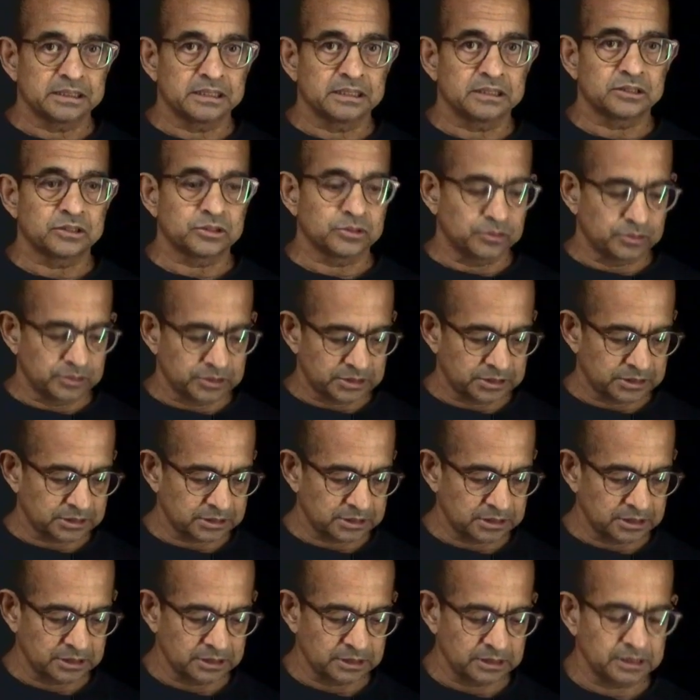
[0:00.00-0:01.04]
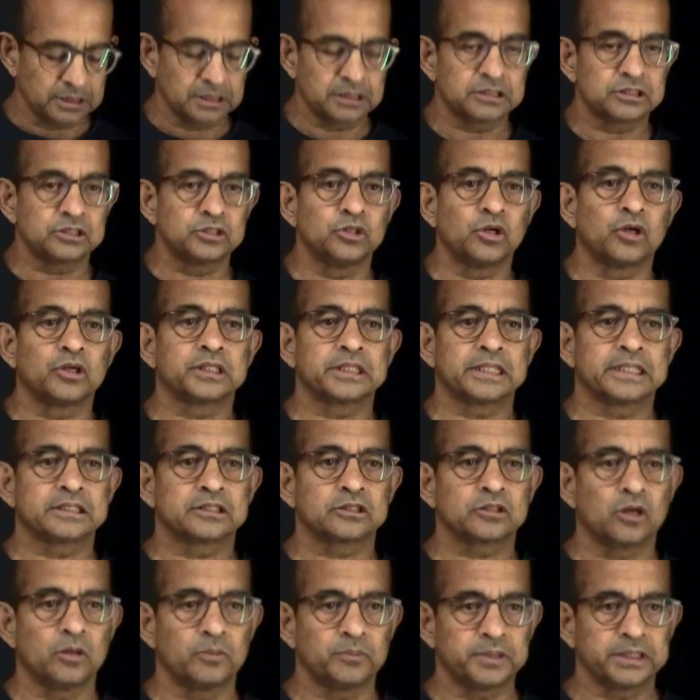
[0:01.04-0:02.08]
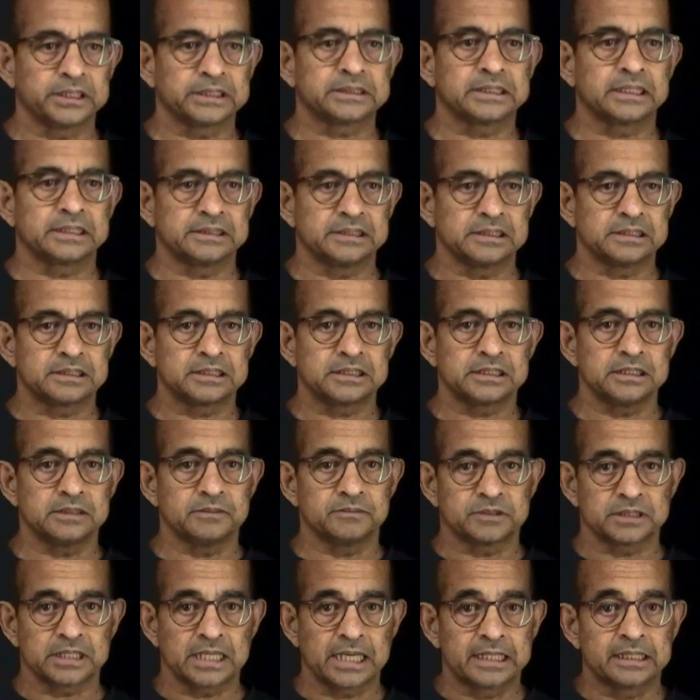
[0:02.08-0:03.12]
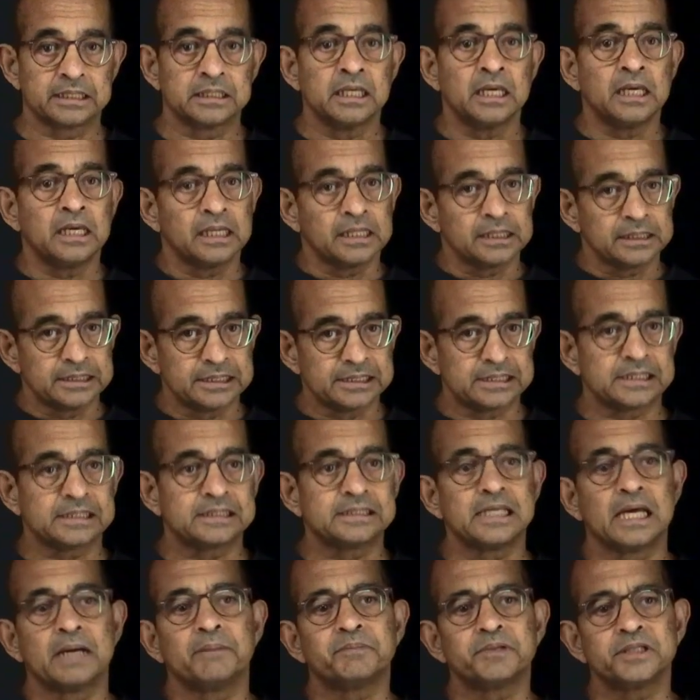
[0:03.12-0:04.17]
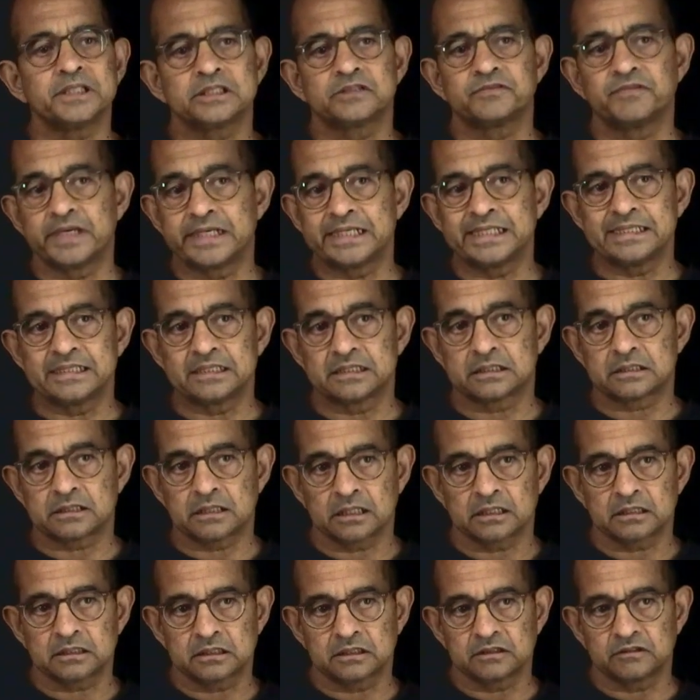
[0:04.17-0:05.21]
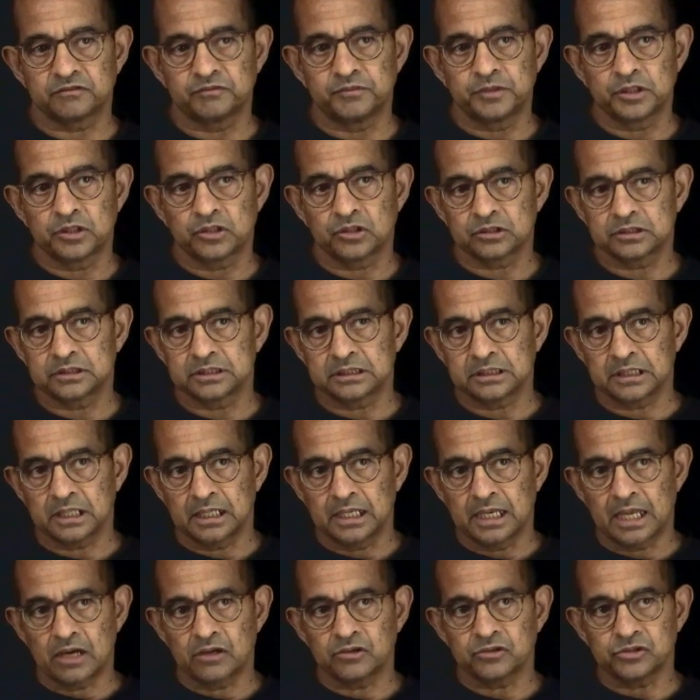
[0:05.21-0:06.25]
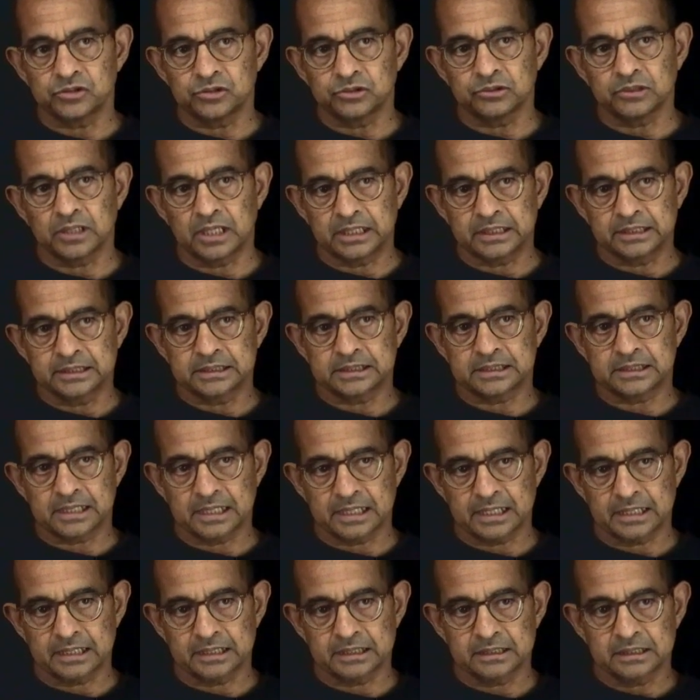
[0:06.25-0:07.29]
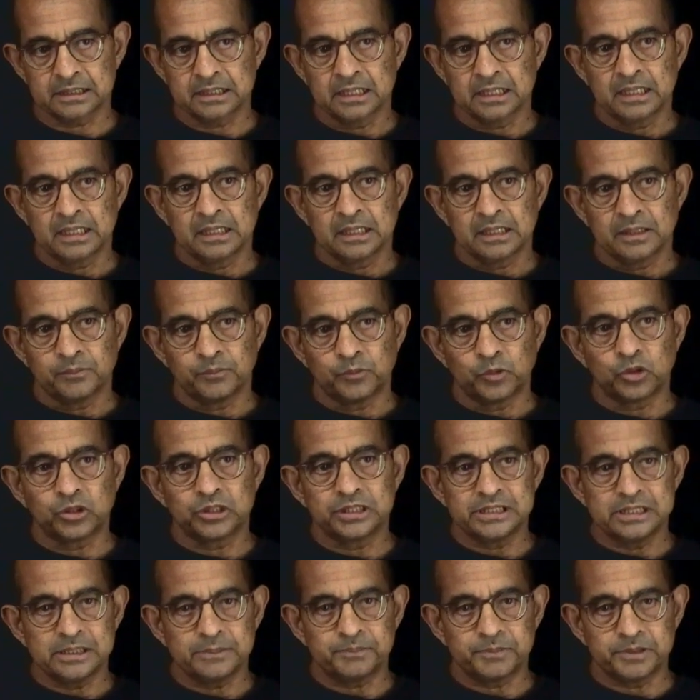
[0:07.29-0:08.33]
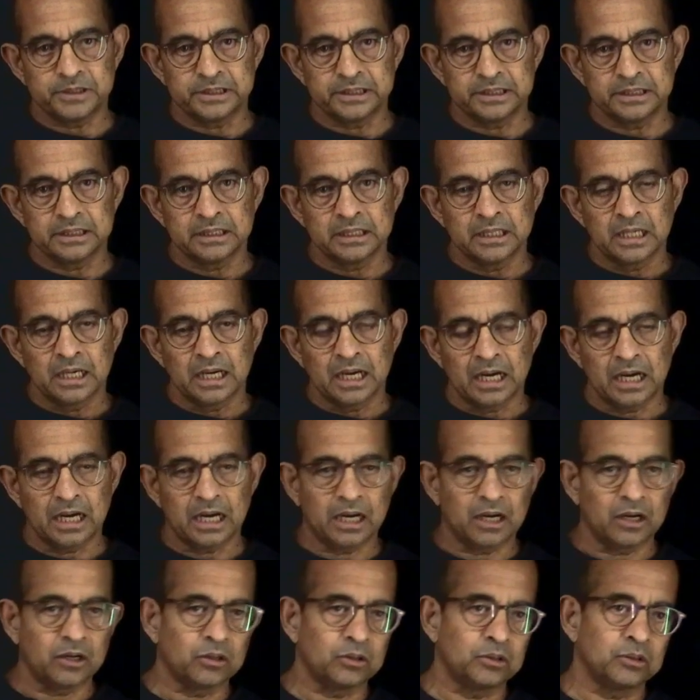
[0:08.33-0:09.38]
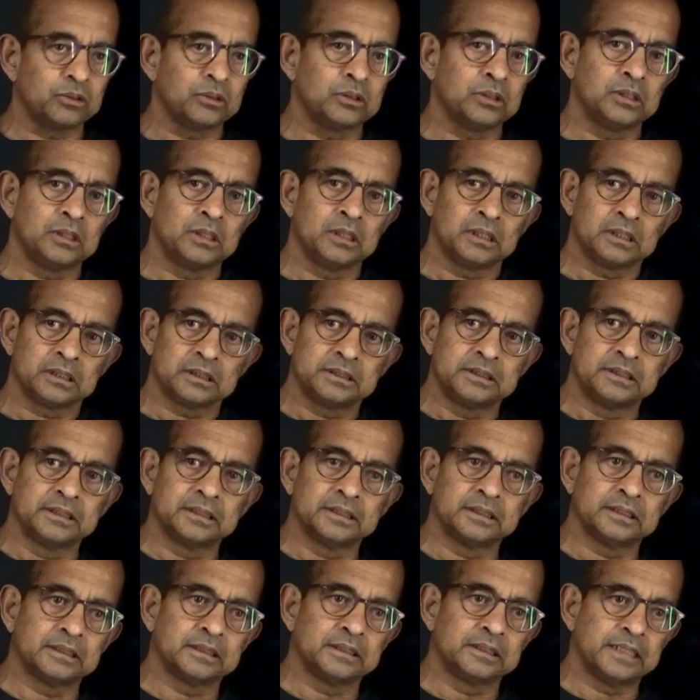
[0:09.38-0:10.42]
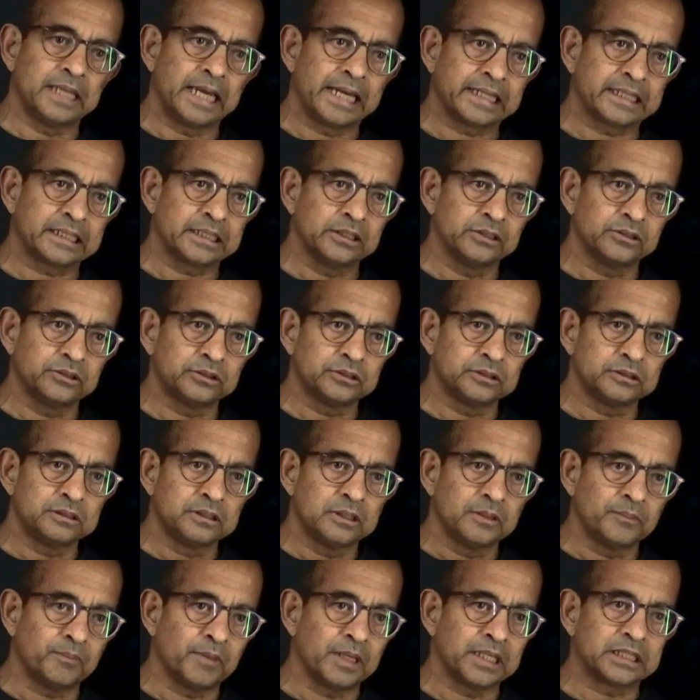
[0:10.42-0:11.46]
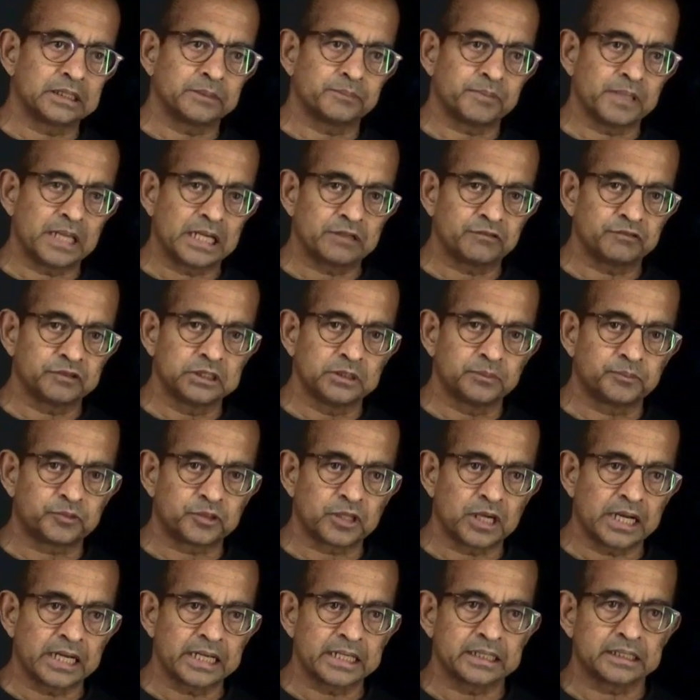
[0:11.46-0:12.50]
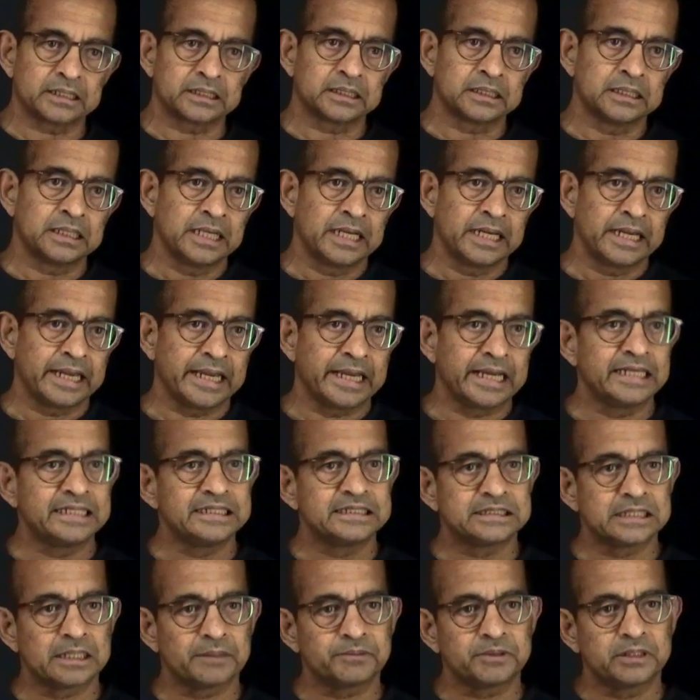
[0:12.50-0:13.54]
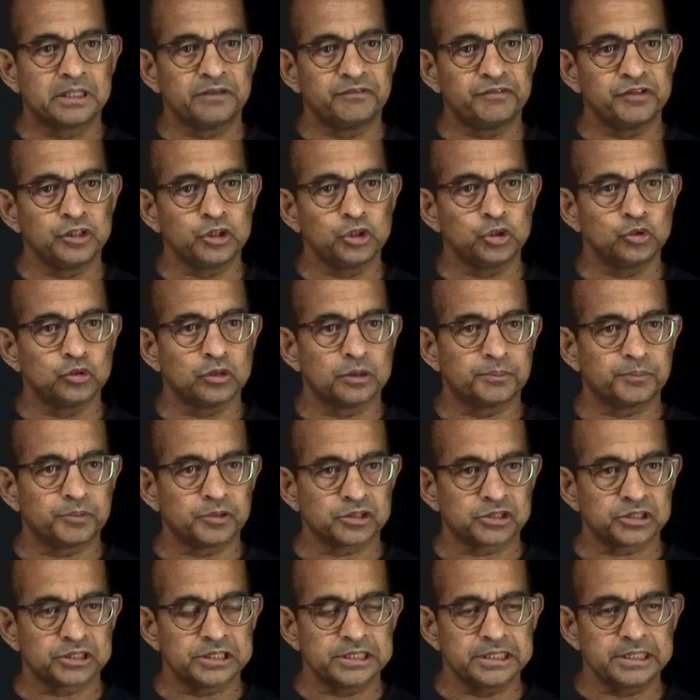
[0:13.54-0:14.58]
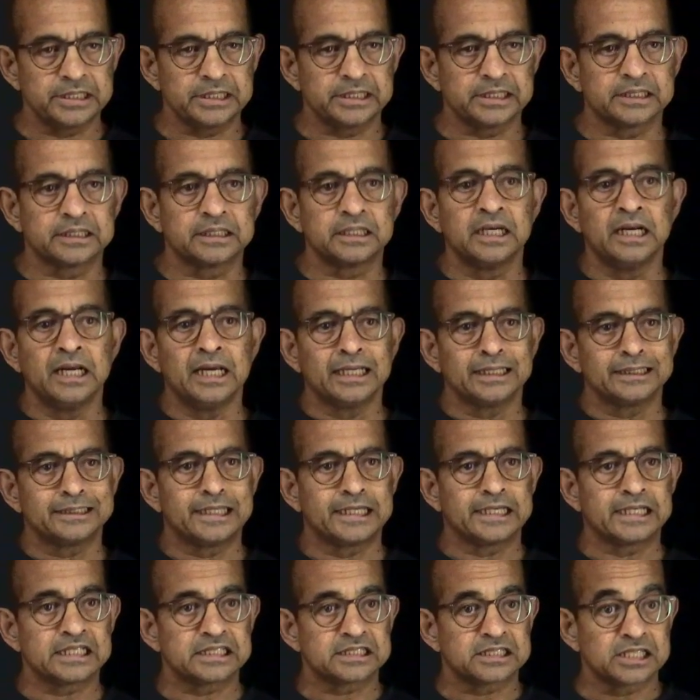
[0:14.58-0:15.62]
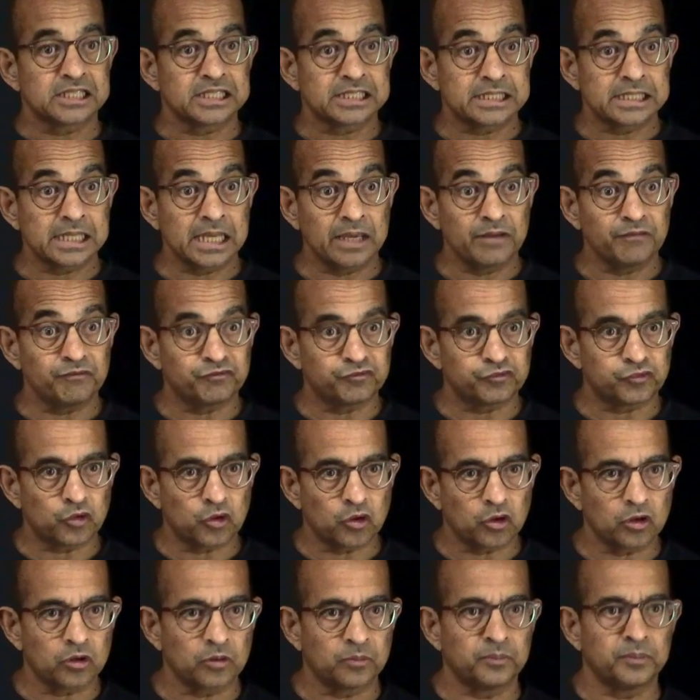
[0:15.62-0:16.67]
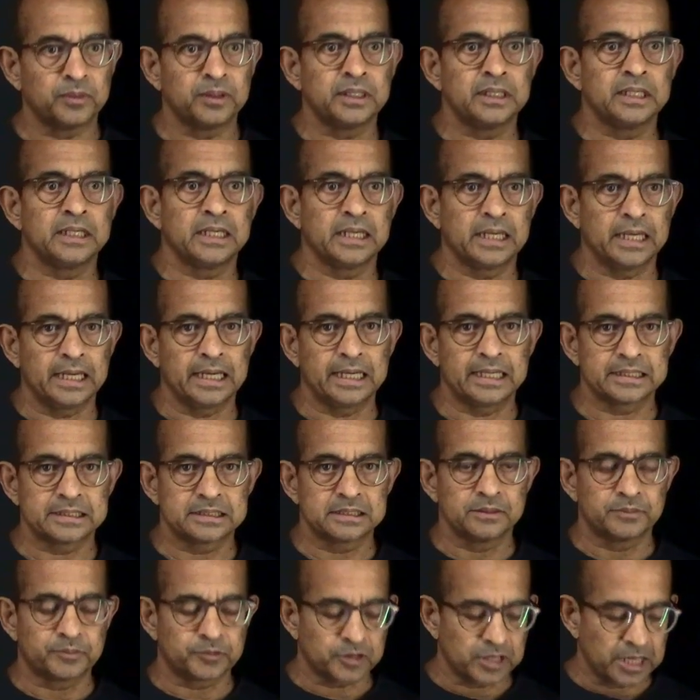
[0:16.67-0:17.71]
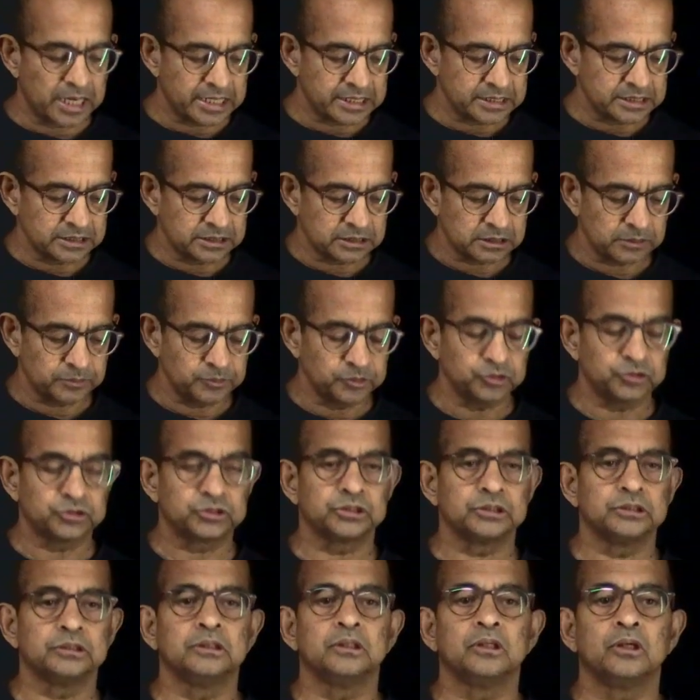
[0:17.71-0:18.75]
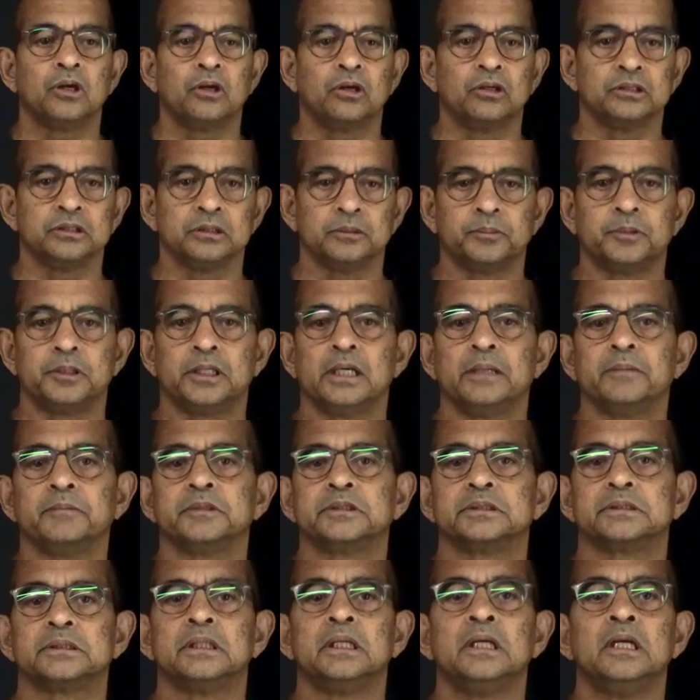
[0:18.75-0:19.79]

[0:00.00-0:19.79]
So it's not as complex as it seems. And this example is very instructive because it allows you to understand more deeply how the likelihood multiplied with the prior ends up giving you a posterior that has the same form as the prior distribution on the parameter.